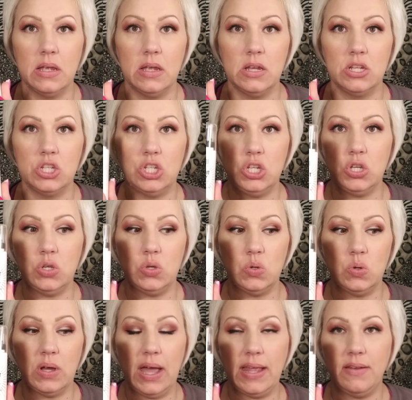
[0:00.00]
to
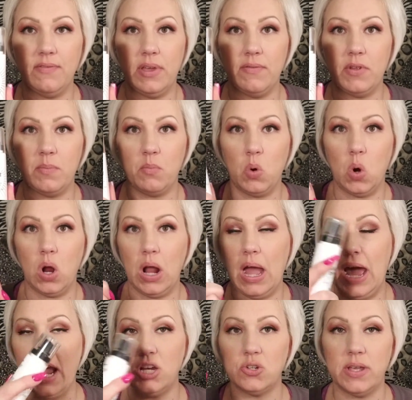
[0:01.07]
kind of give it a more
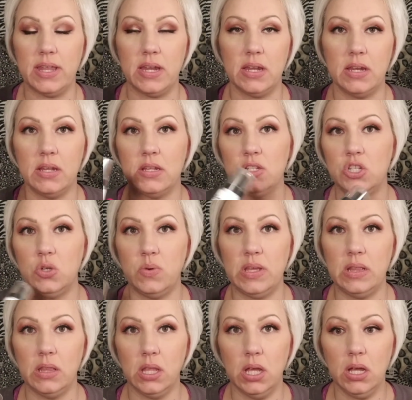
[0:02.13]
hydrated, dewy
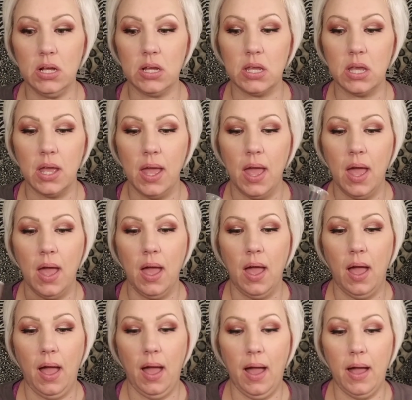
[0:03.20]
look.
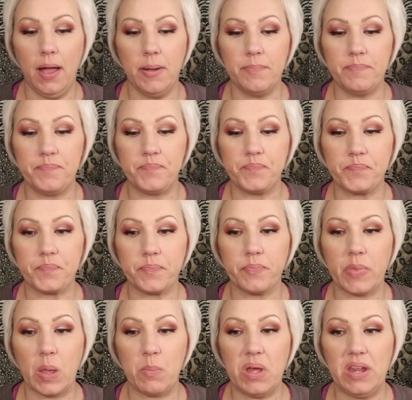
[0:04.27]

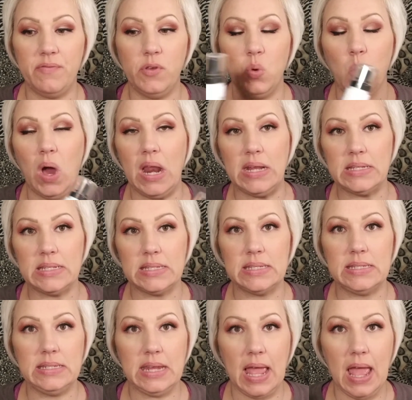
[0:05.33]
But if you want it to
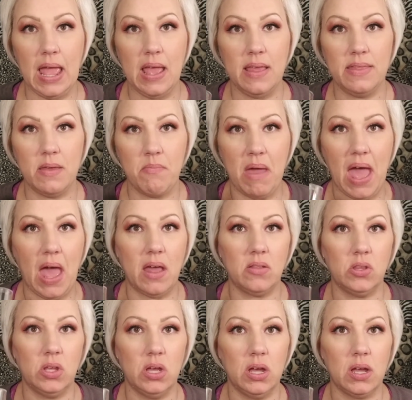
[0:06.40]
stay the matte
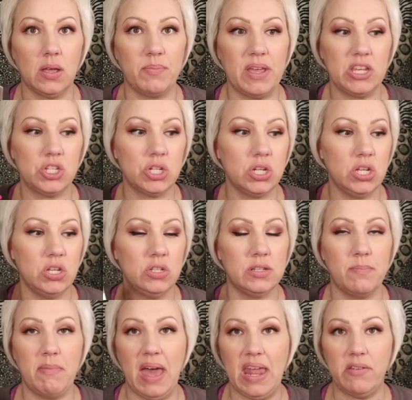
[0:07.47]
look, make sure you use a
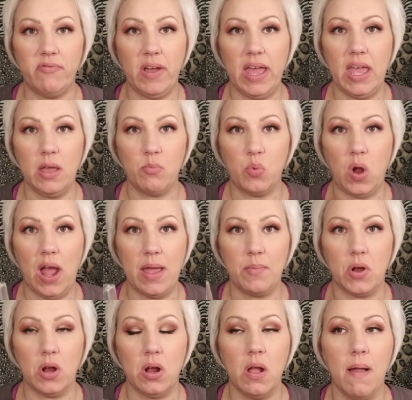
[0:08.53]
mattifying
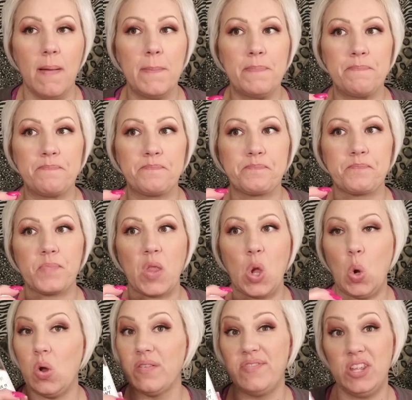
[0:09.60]
primer. Or
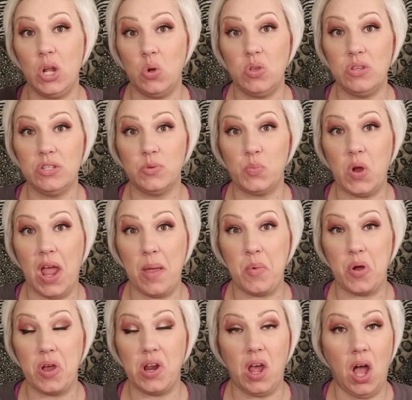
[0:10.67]
if you don't use a primer
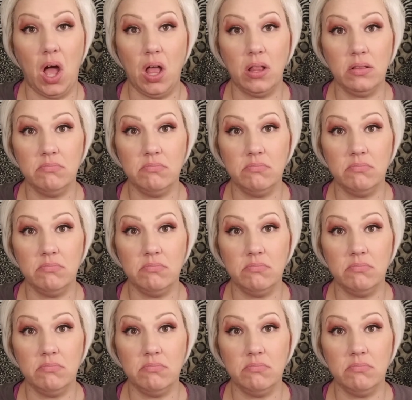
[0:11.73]
at all